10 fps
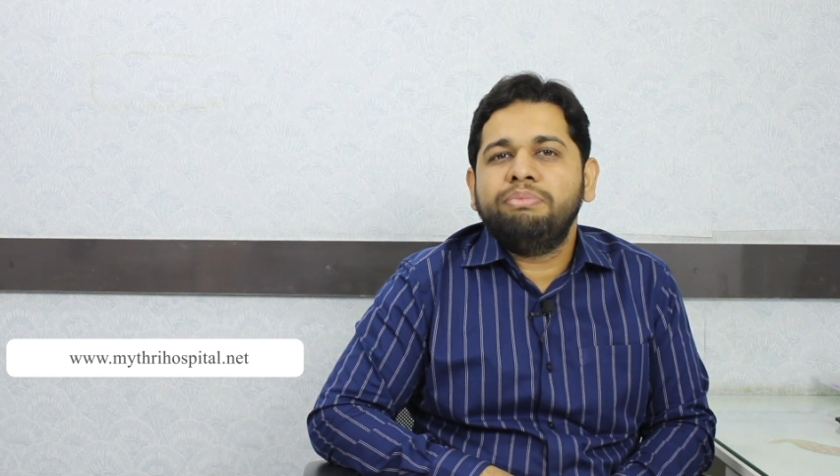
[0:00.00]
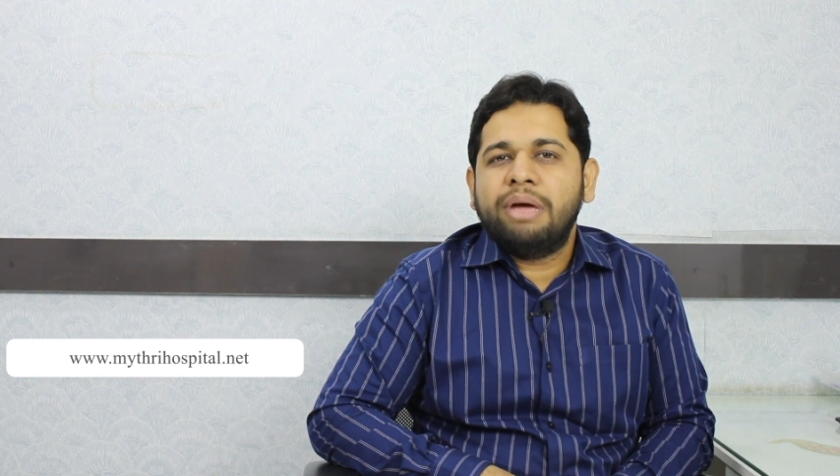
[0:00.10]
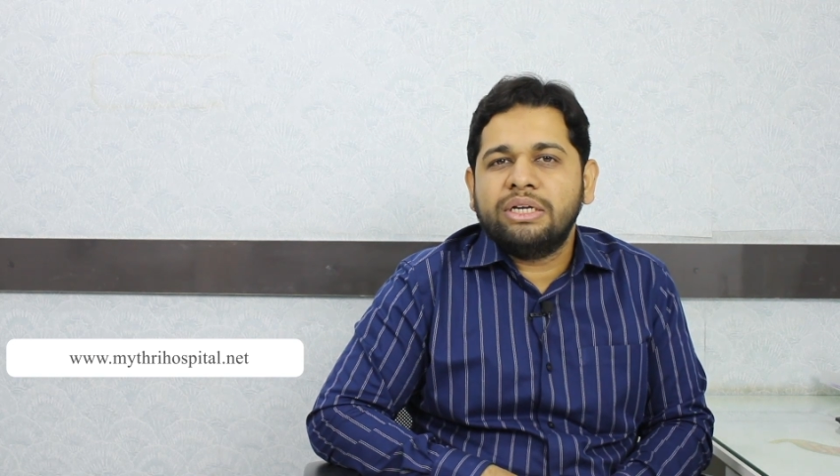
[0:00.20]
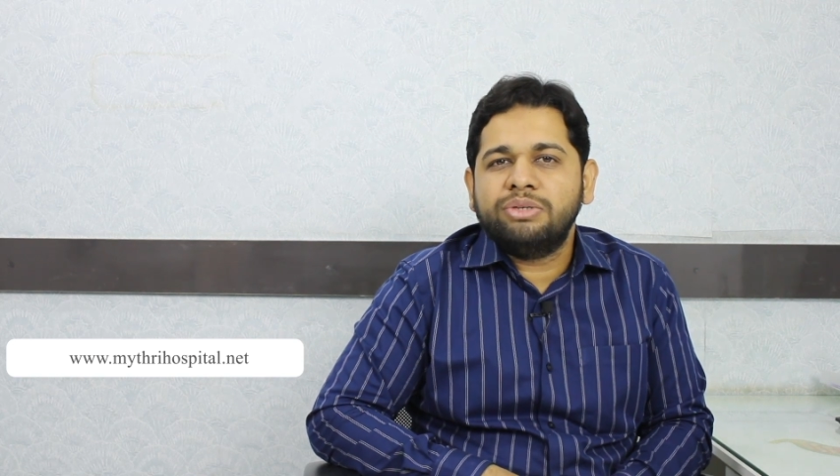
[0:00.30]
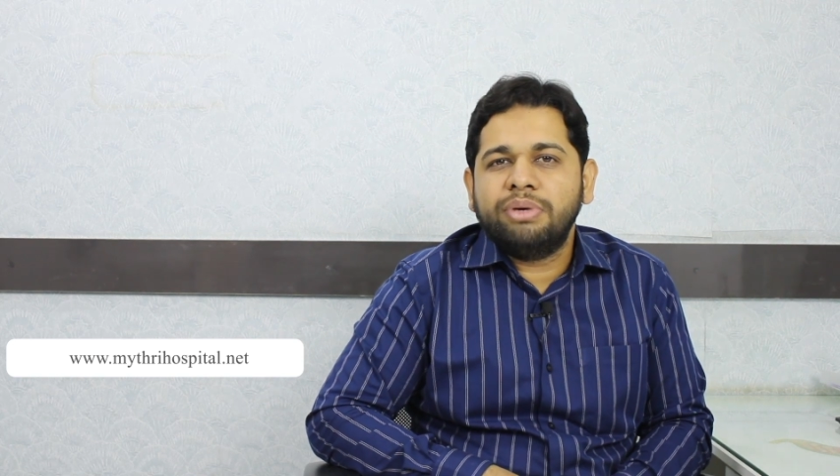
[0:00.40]

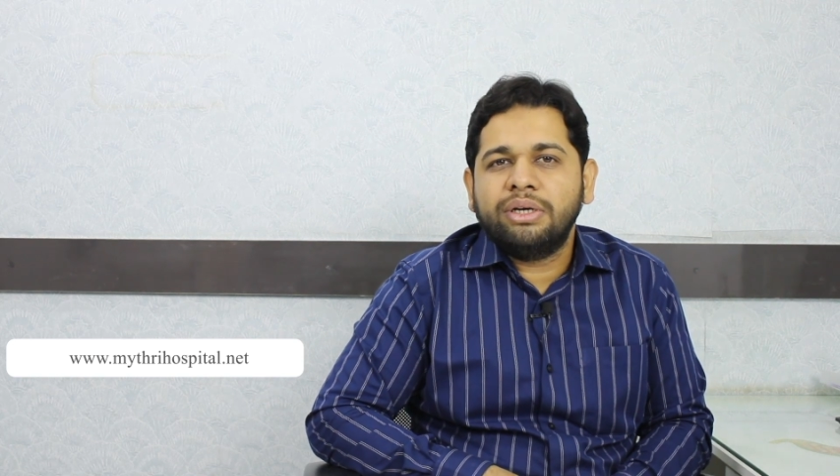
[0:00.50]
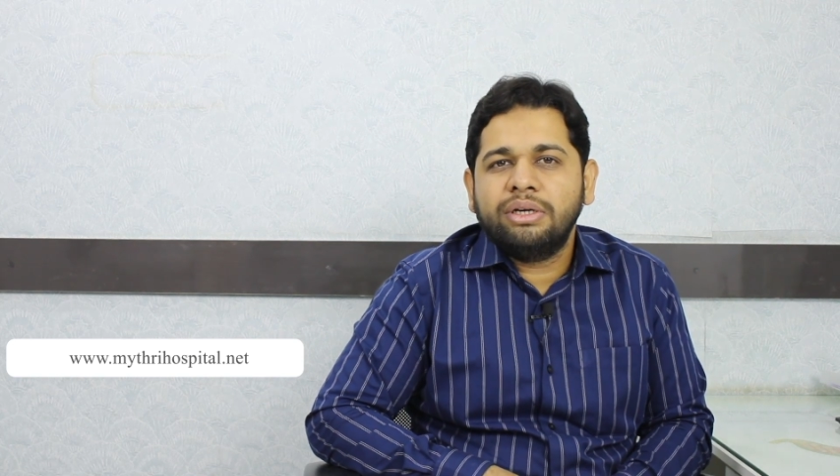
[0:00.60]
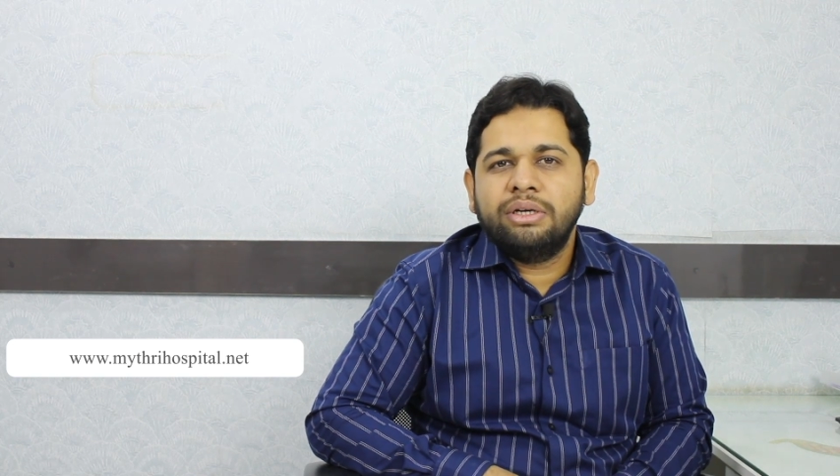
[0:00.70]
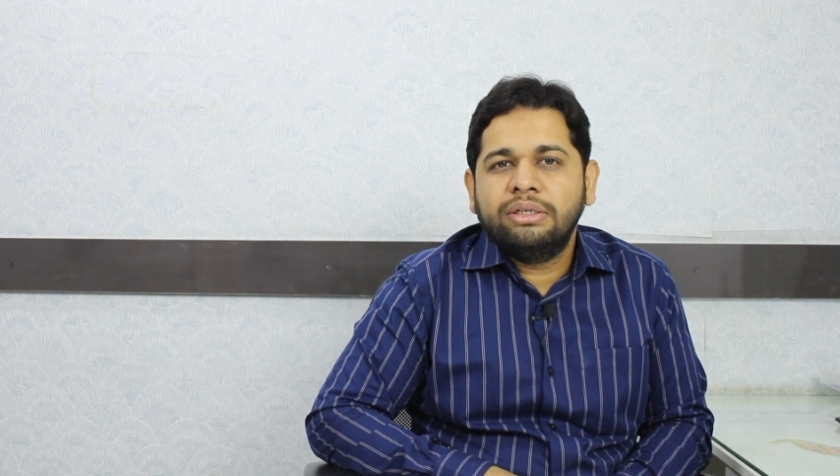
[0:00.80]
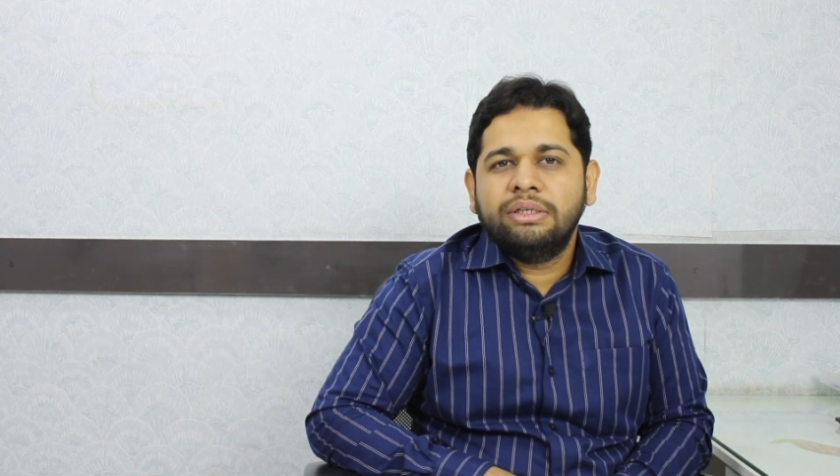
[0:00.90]
management.
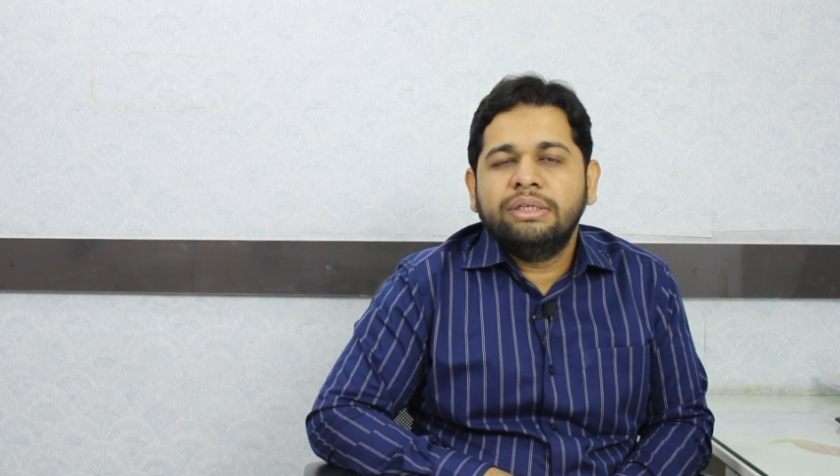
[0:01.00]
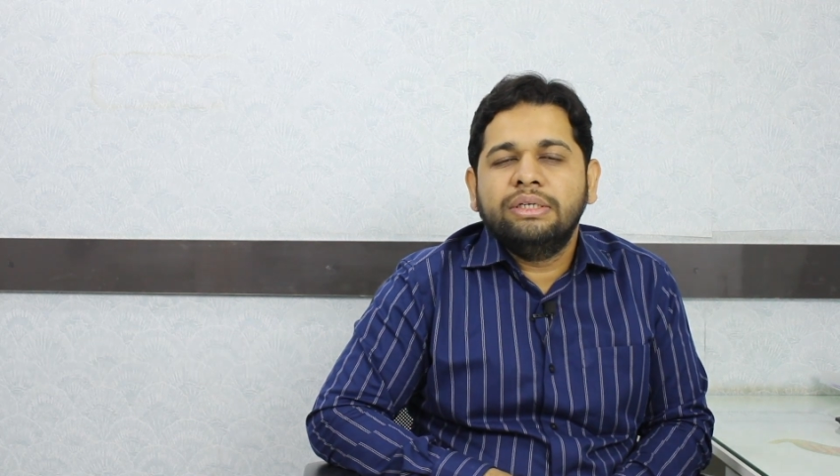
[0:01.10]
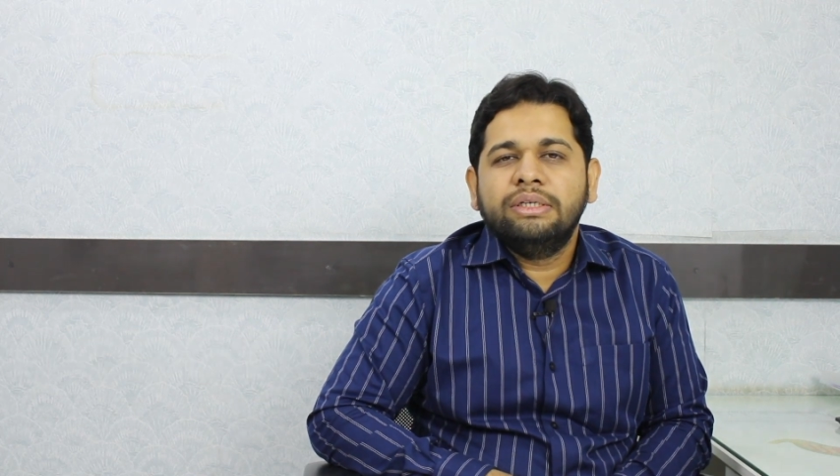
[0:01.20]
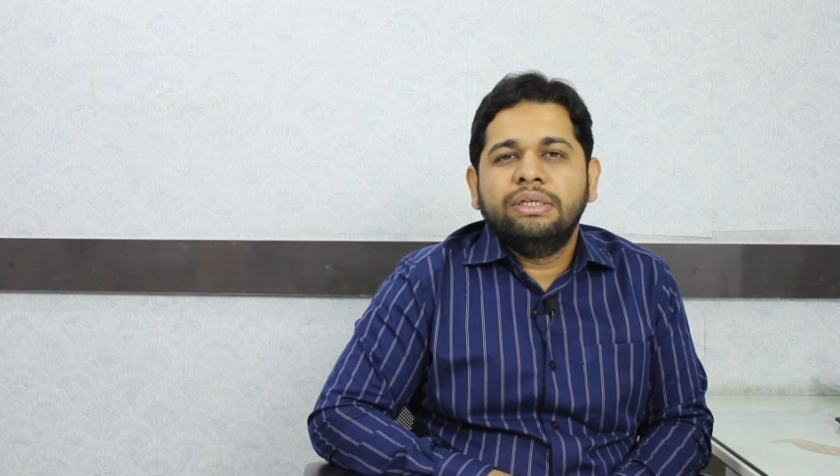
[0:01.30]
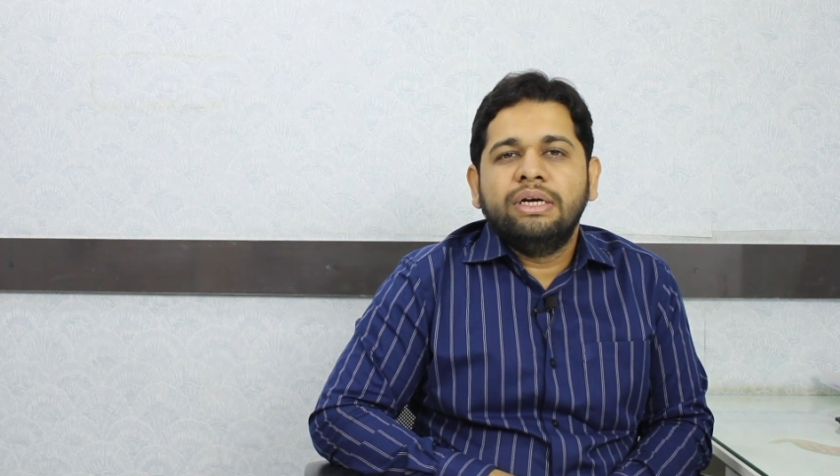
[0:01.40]

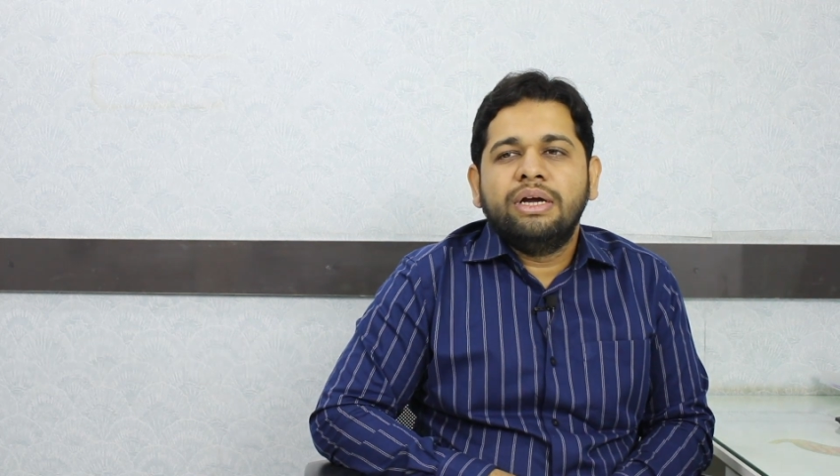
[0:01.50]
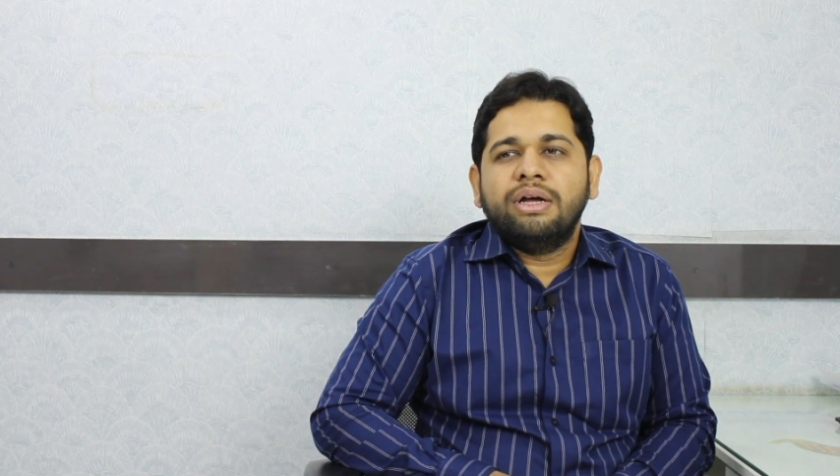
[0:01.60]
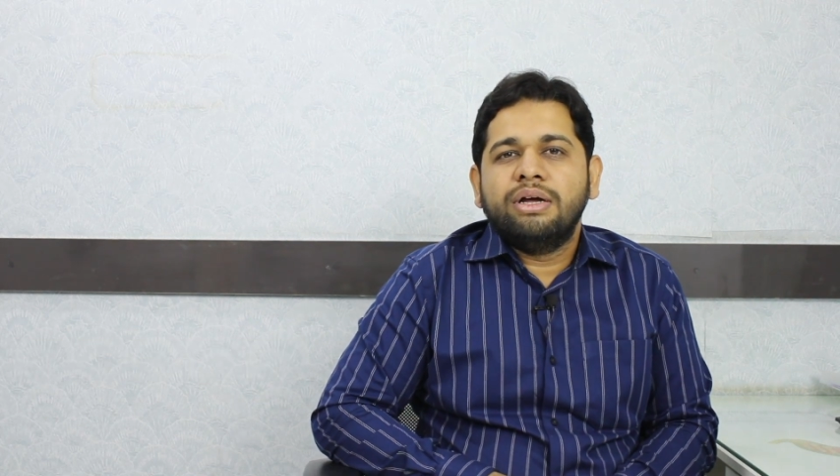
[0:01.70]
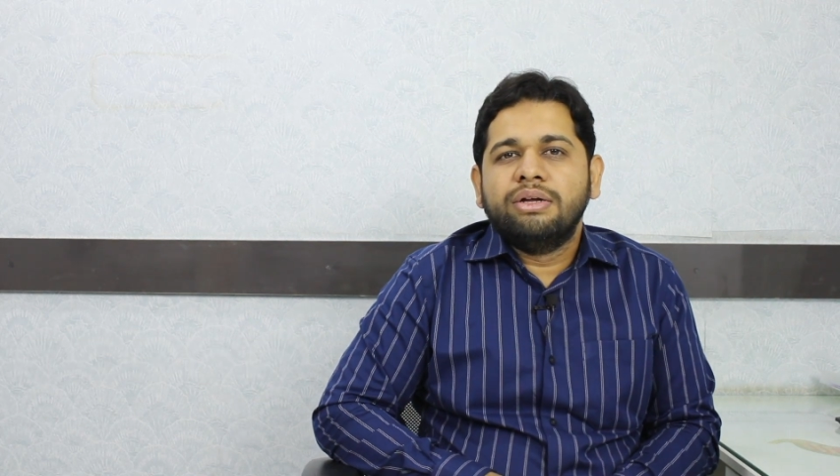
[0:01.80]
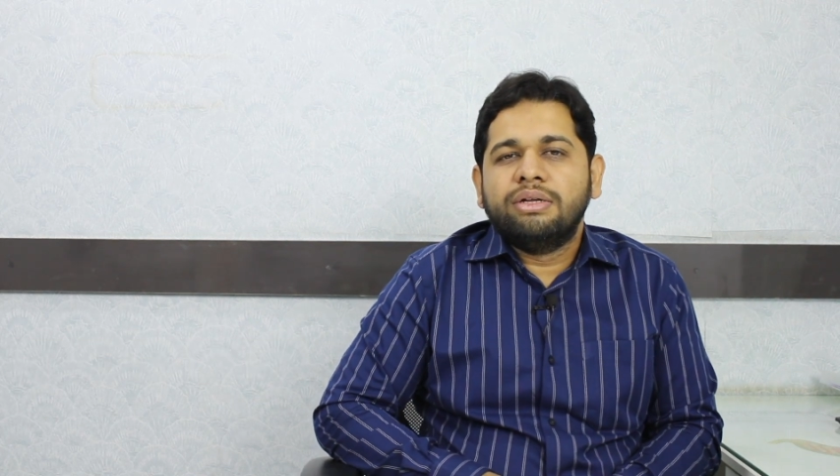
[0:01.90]

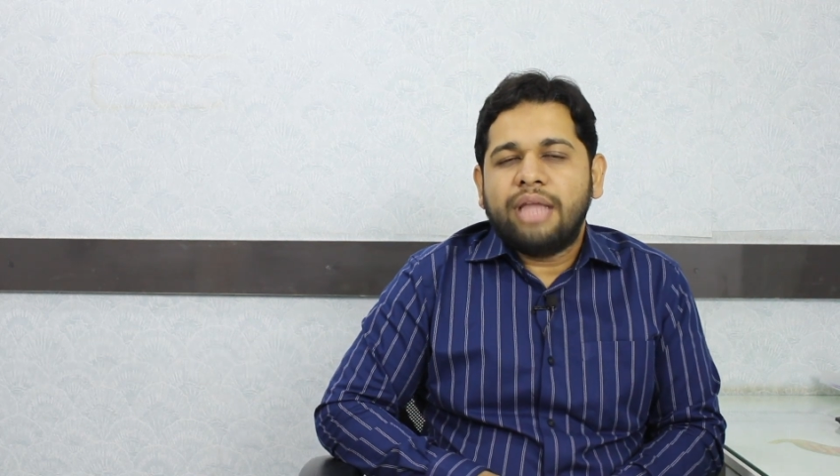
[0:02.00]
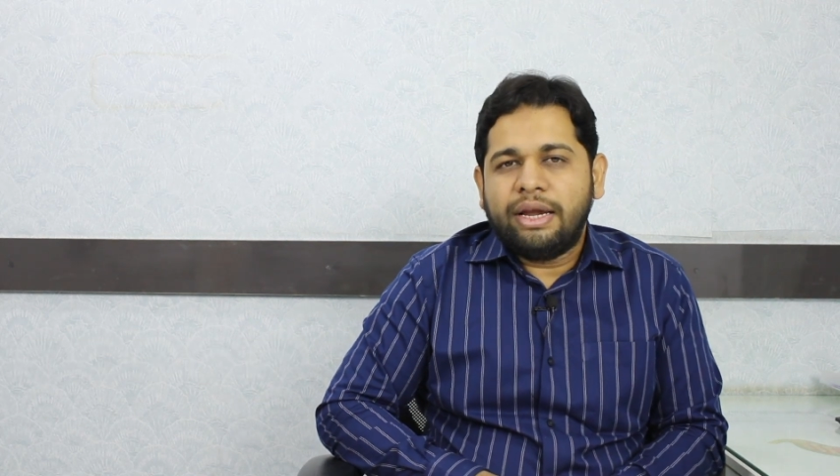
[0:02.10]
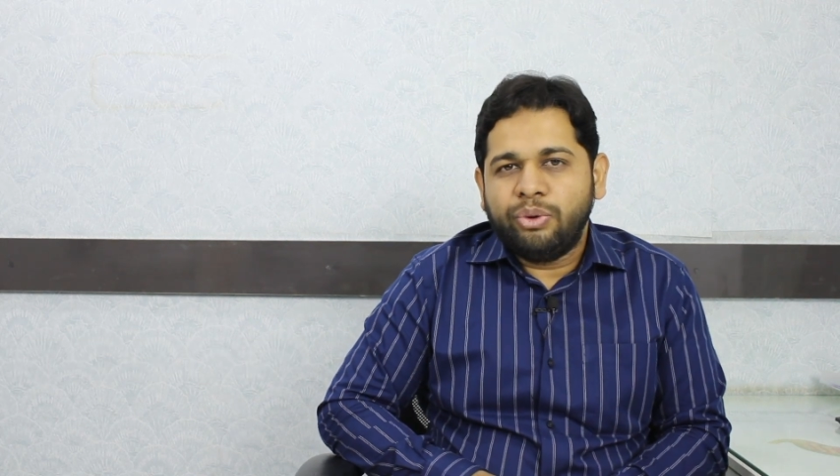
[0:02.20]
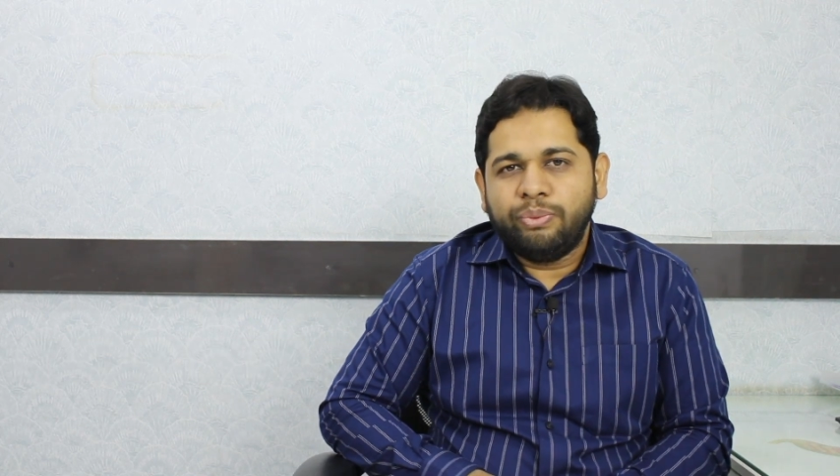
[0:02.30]
Thank